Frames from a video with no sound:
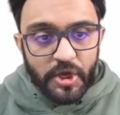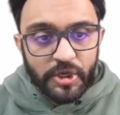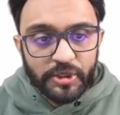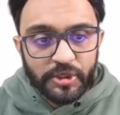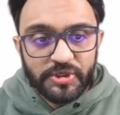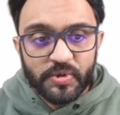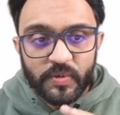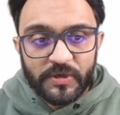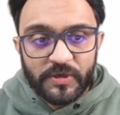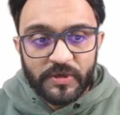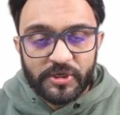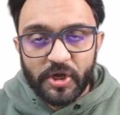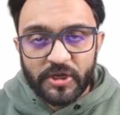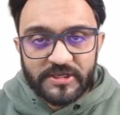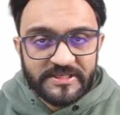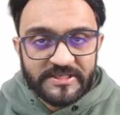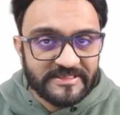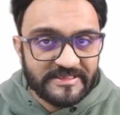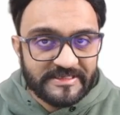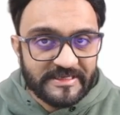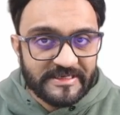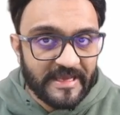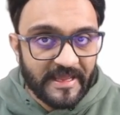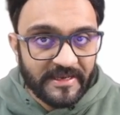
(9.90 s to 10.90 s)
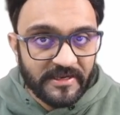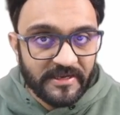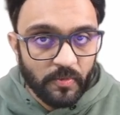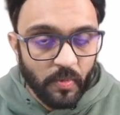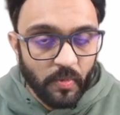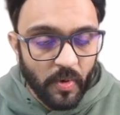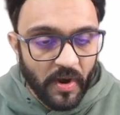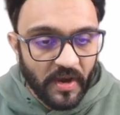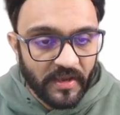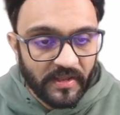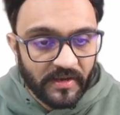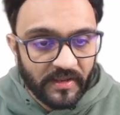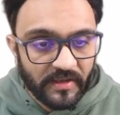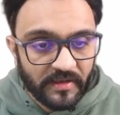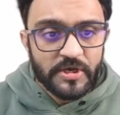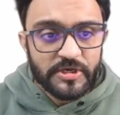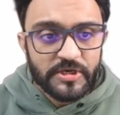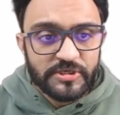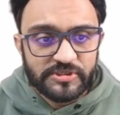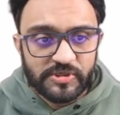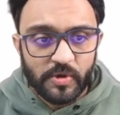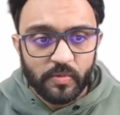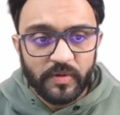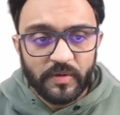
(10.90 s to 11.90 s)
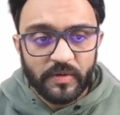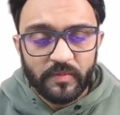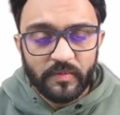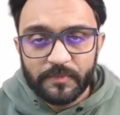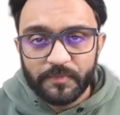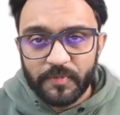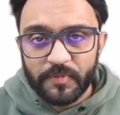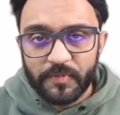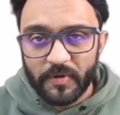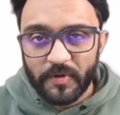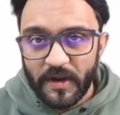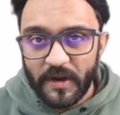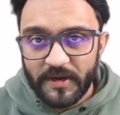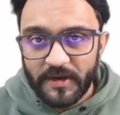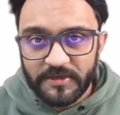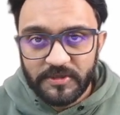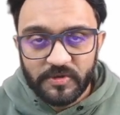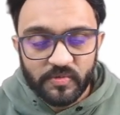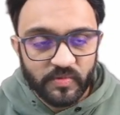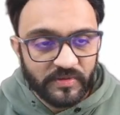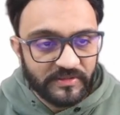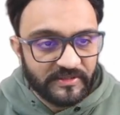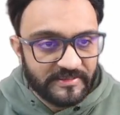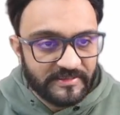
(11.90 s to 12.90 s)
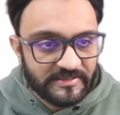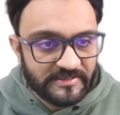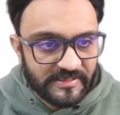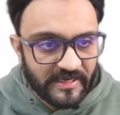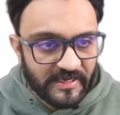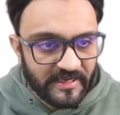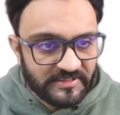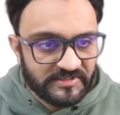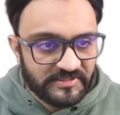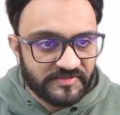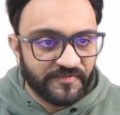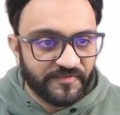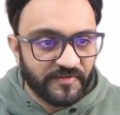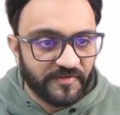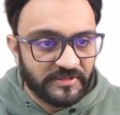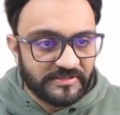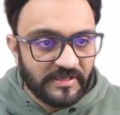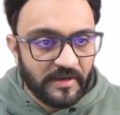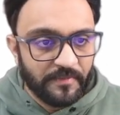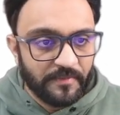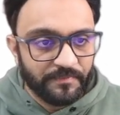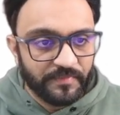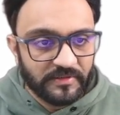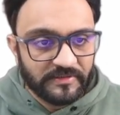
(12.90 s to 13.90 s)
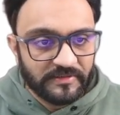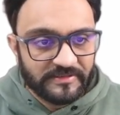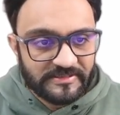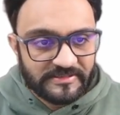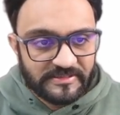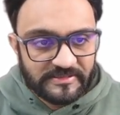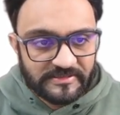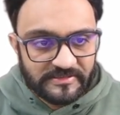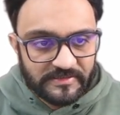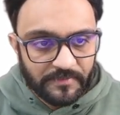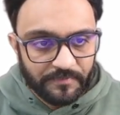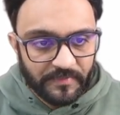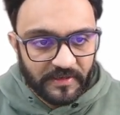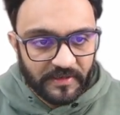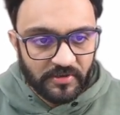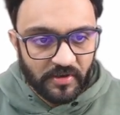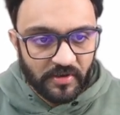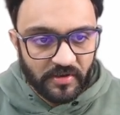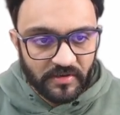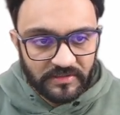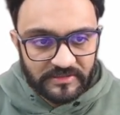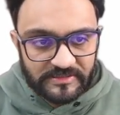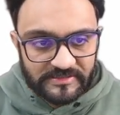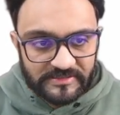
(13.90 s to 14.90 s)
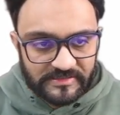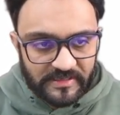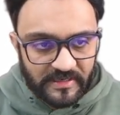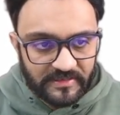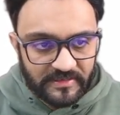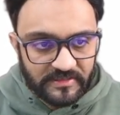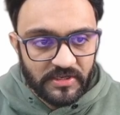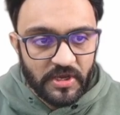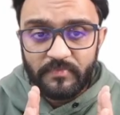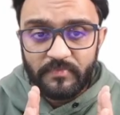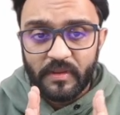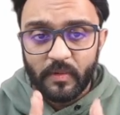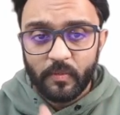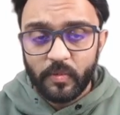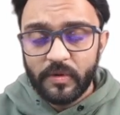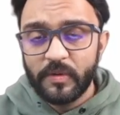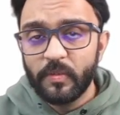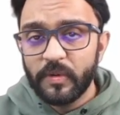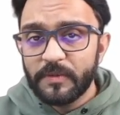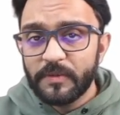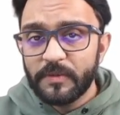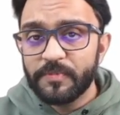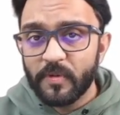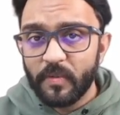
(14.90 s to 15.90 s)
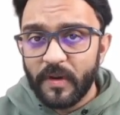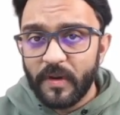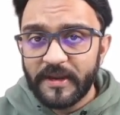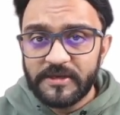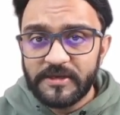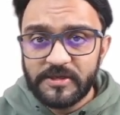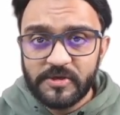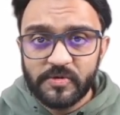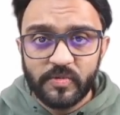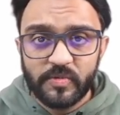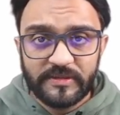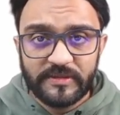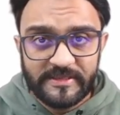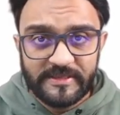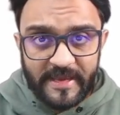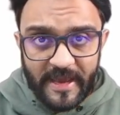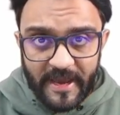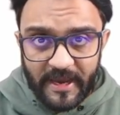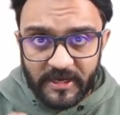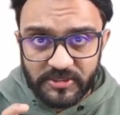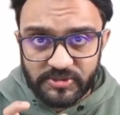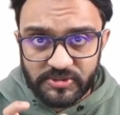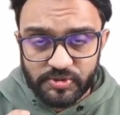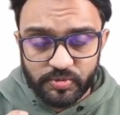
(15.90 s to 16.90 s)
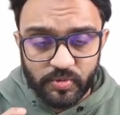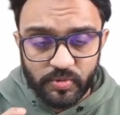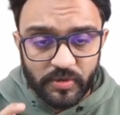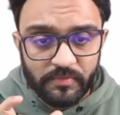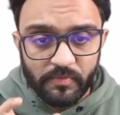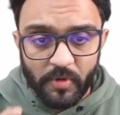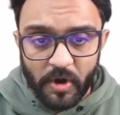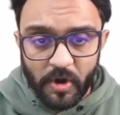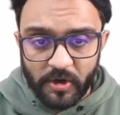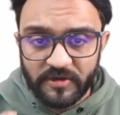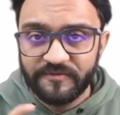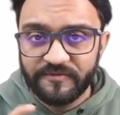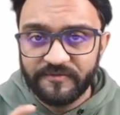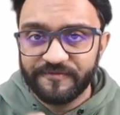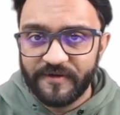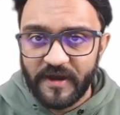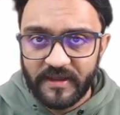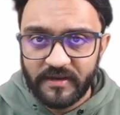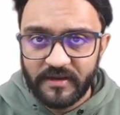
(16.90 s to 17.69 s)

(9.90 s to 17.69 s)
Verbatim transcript: You will not see any wiring. So we will provide you with the designs. For example, this is the McDonald design. We will provide you with the actual model file.